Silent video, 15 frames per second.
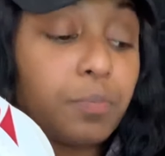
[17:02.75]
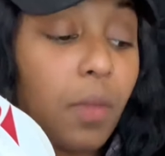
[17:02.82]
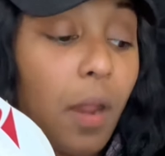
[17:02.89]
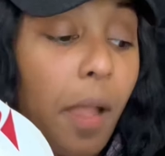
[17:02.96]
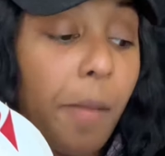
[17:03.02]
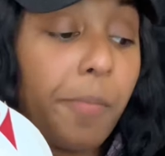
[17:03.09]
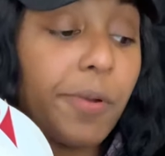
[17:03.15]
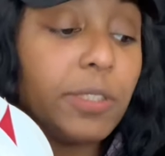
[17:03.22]

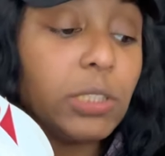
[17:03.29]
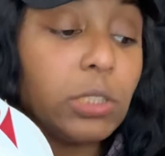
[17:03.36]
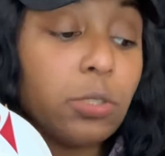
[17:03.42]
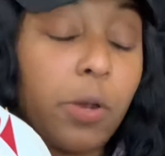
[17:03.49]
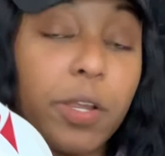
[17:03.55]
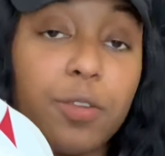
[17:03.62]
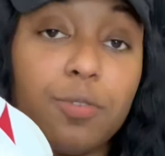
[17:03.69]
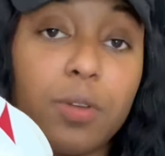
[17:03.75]
I'm pretty
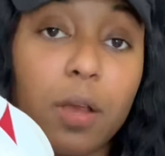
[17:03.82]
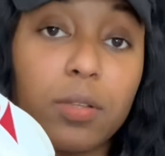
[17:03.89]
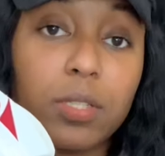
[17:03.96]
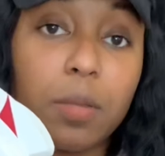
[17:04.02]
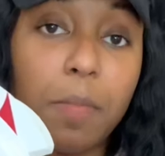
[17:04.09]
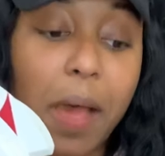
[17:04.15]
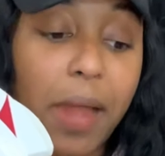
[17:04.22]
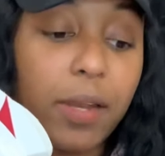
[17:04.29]
sure you know
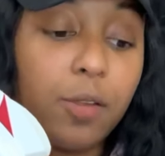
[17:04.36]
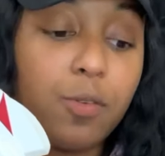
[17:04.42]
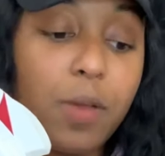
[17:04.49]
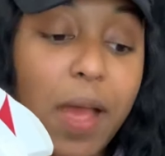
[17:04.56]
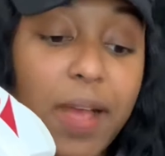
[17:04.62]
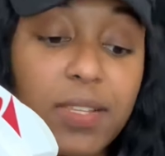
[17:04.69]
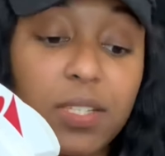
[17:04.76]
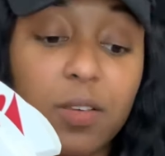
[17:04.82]
somebody who
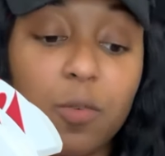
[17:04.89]
has it